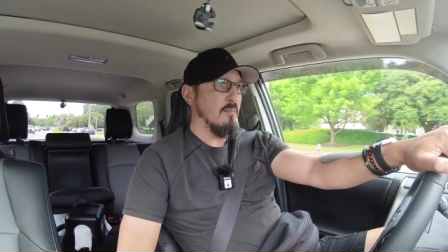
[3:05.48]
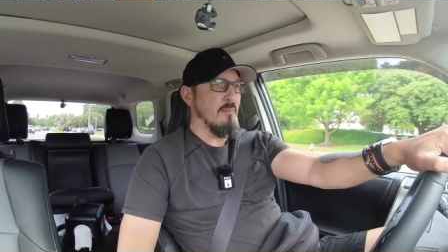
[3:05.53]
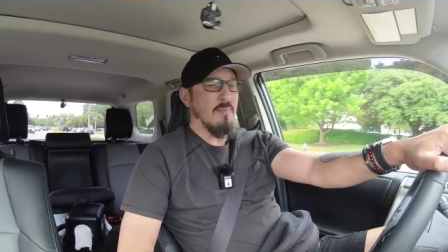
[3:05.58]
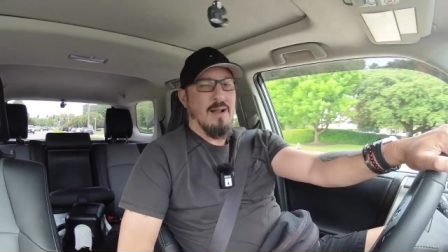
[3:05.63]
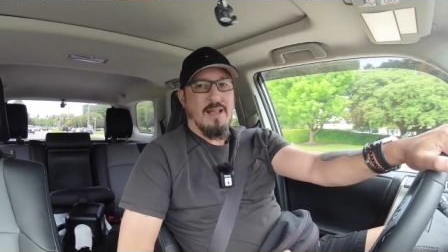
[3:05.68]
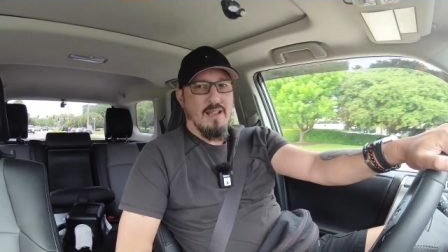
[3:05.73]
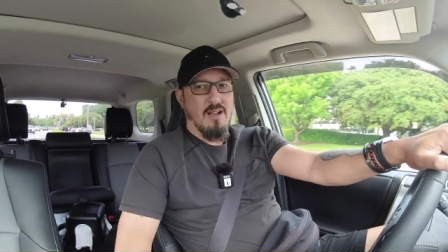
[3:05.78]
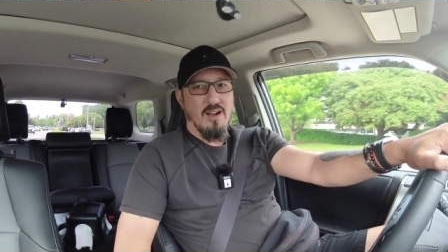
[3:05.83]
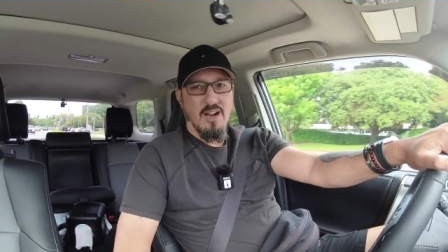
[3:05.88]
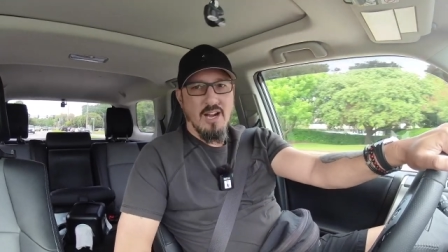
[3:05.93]

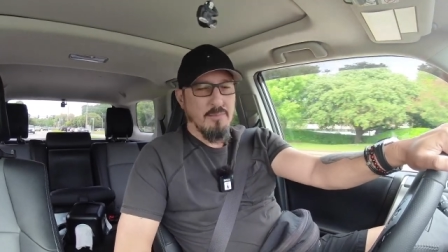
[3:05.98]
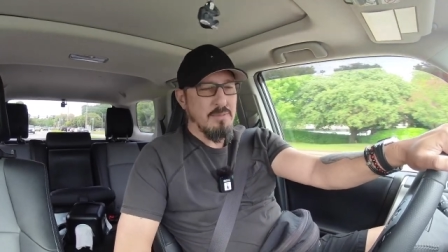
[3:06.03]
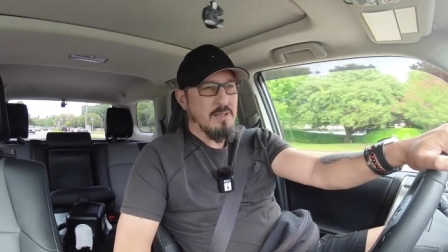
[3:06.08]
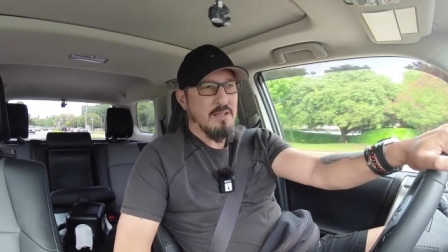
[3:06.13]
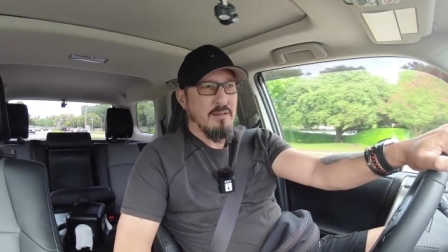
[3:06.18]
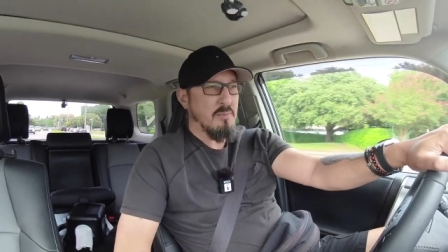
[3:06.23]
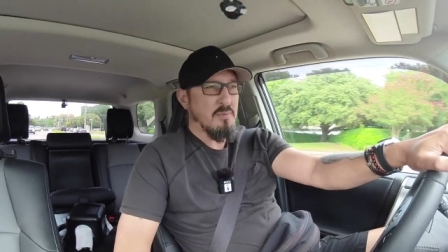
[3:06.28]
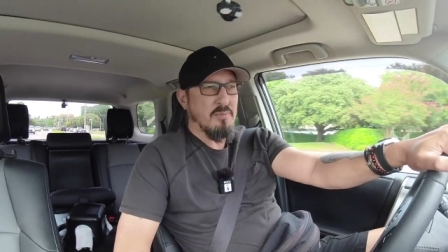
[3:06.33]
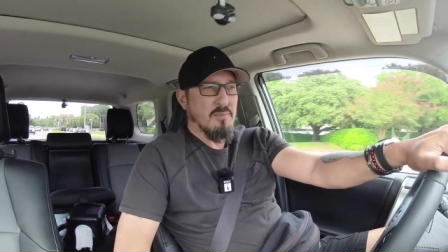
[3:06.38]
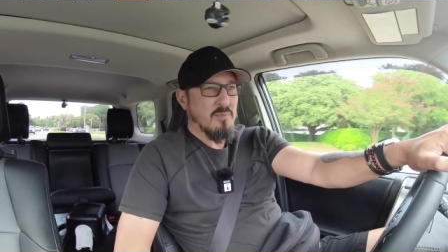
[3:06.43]
my
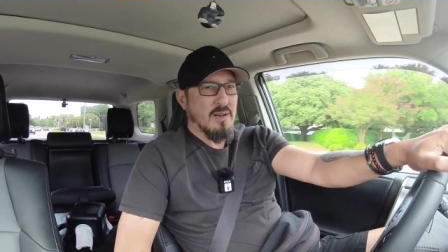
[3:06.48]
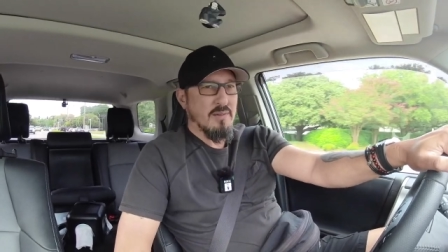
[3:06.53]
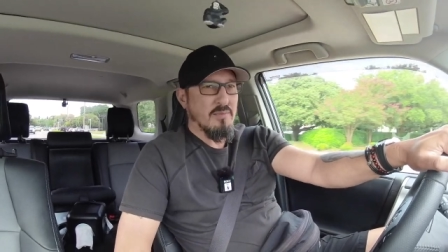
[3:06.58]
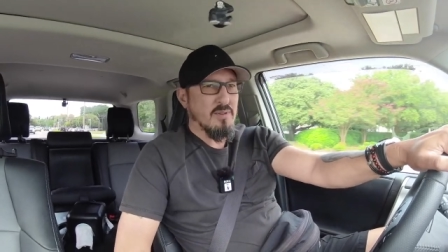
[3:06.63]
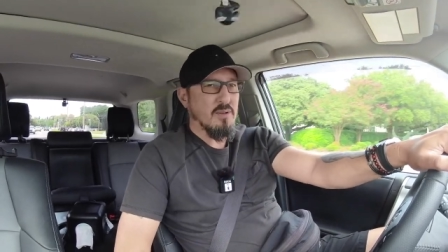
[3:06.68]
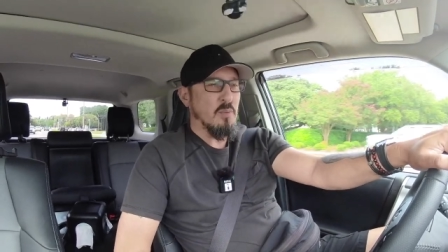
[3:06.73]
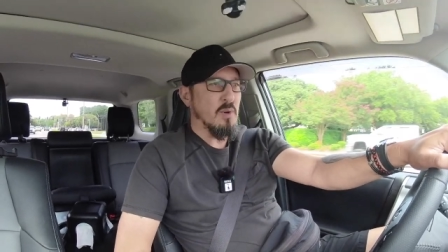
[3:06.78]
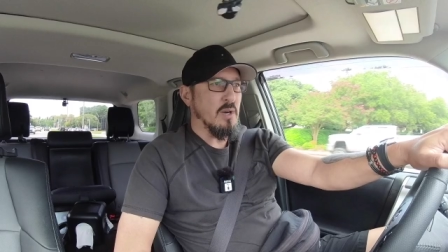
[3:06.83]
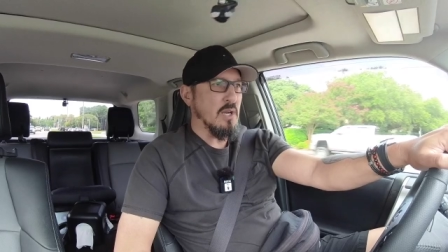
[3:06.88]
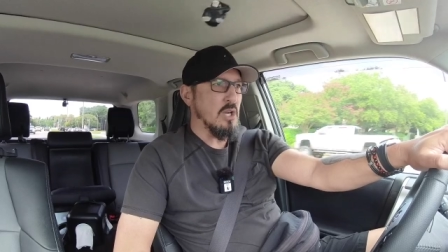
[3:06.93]
hobby, I mean,
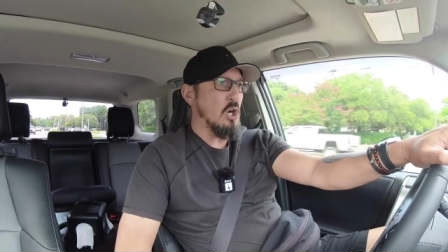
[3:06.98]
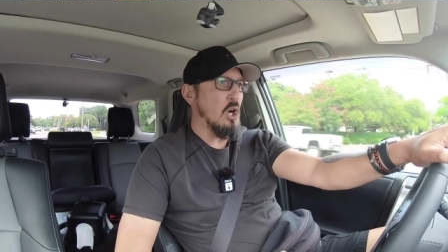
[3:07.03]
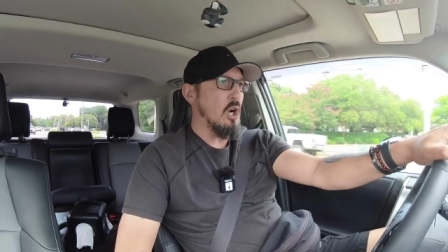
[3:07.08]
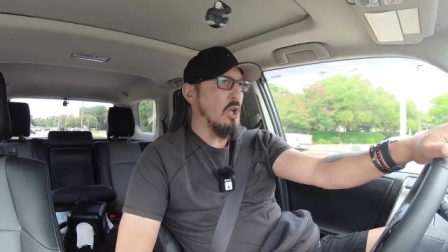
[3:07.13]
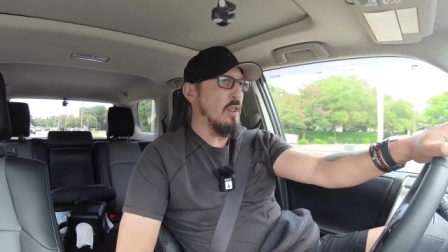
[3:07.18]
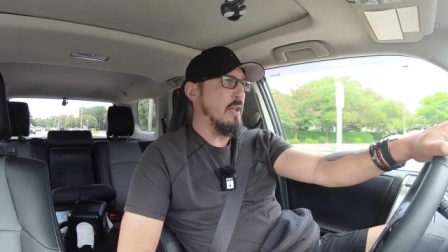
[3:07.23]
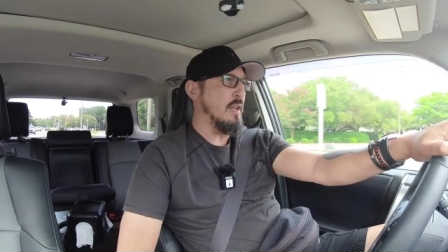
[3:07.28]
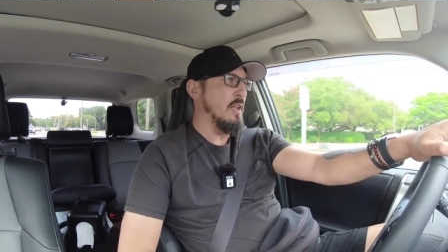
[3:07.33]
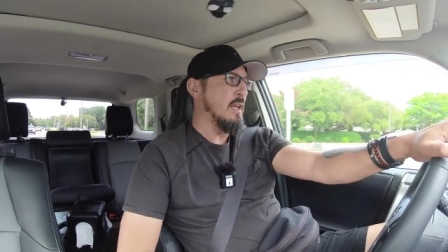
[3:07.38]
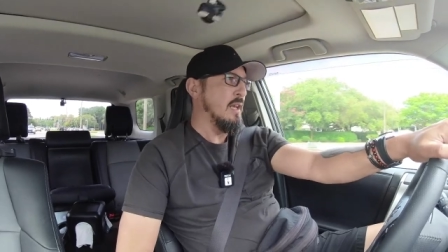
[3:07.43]
whatever you want to
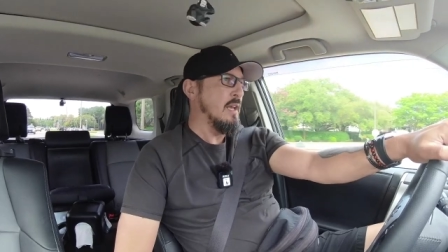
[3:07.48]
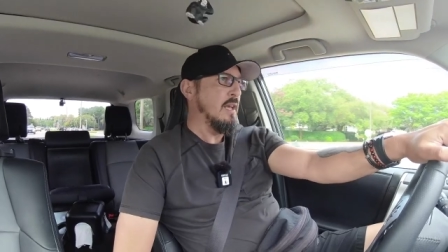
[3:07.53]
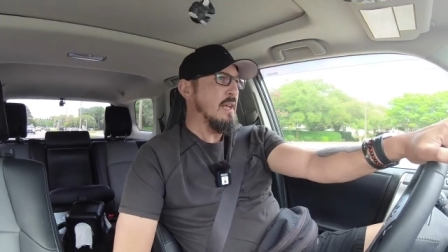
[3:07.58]
call it.